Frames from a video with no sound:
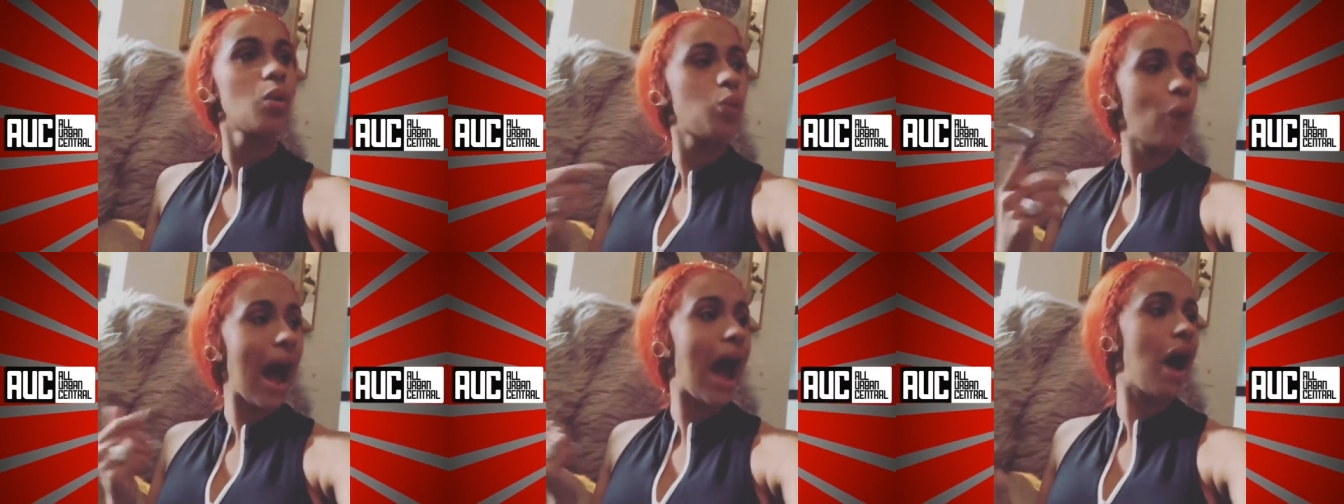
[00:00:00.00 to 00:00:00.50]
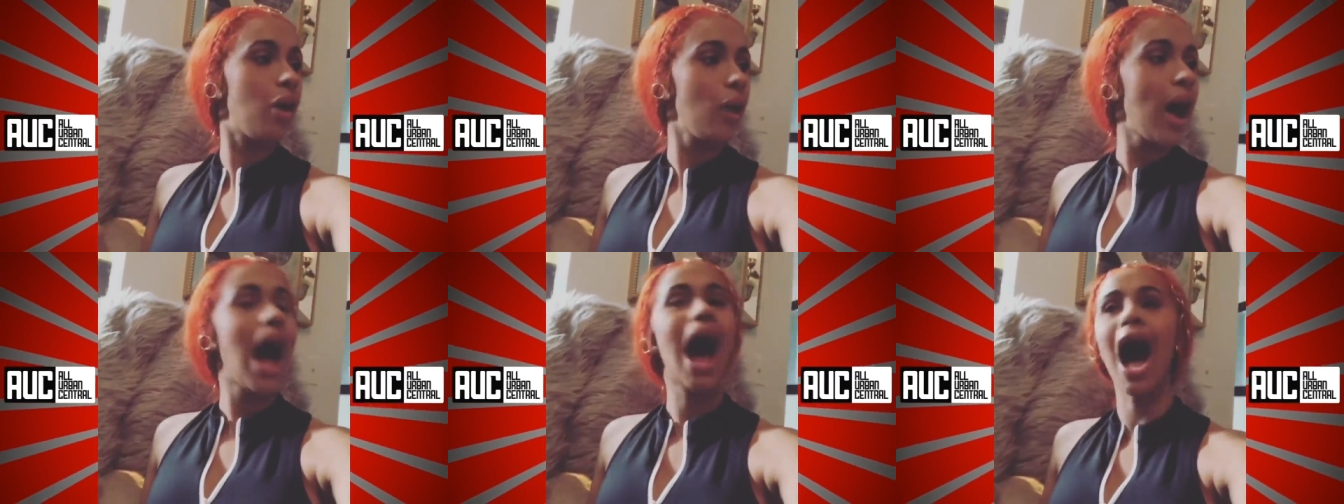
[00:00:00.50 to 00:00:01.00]
Wow,
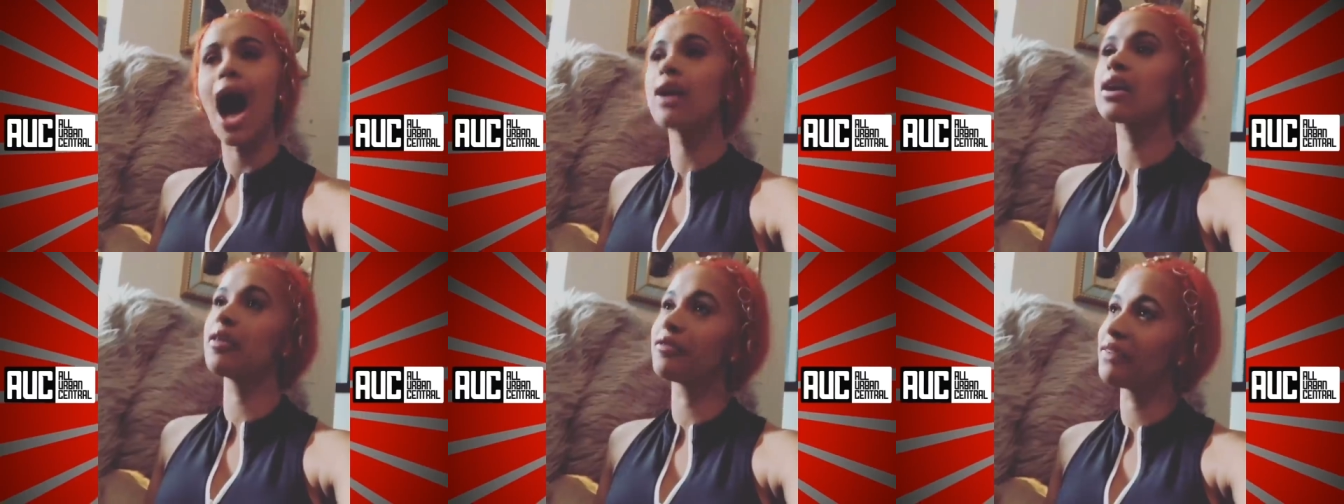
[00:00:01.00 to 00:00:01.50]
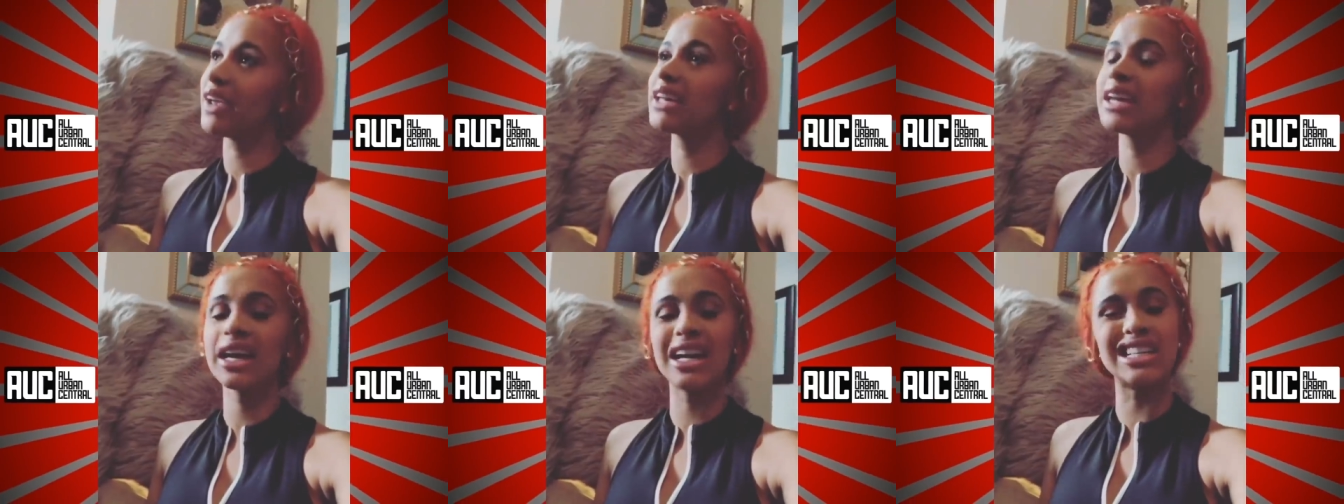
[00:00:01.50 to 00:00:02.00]
how
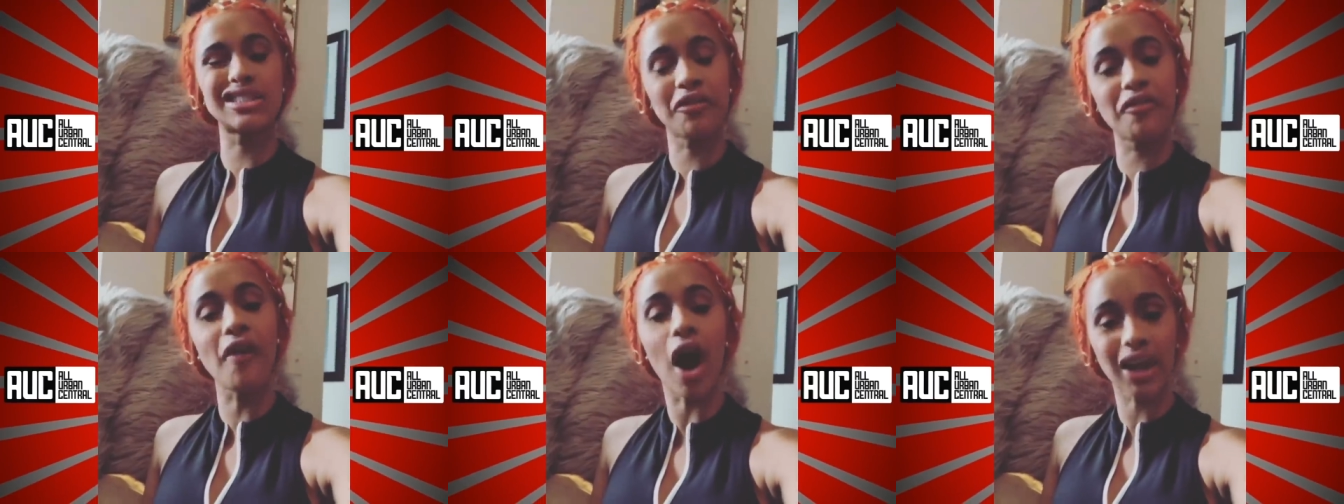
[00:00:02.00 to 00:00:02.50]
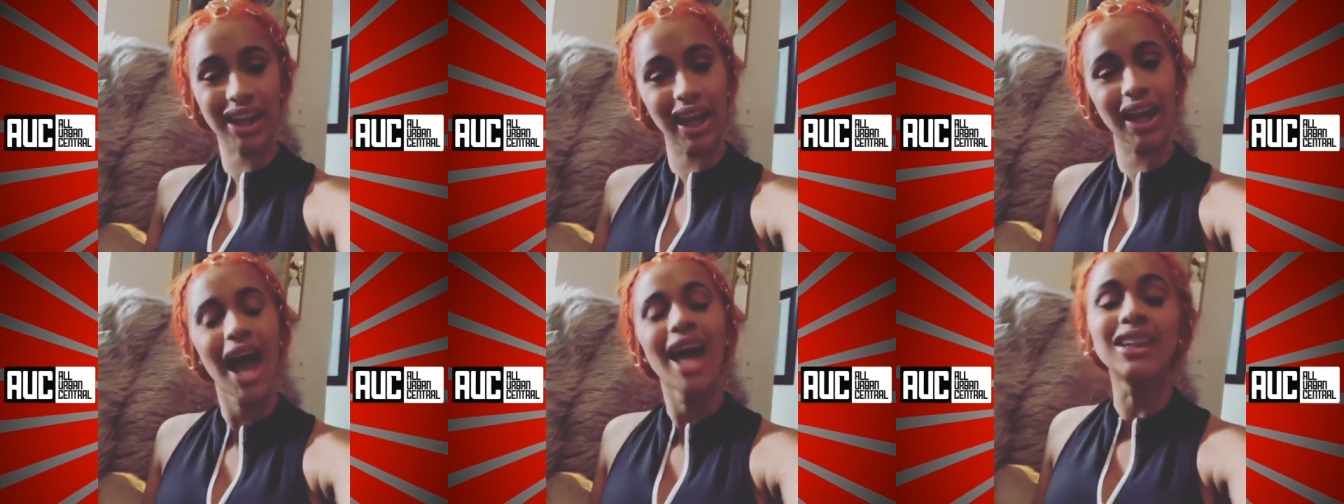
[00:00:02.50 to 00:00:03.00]
convenient is
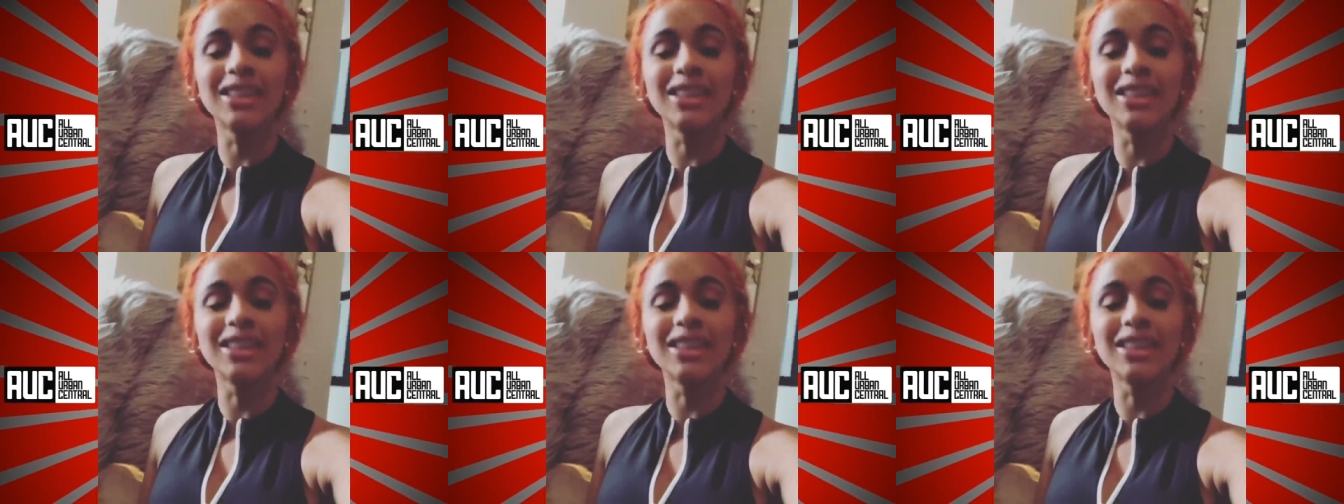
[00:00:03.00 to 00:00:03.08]
fucking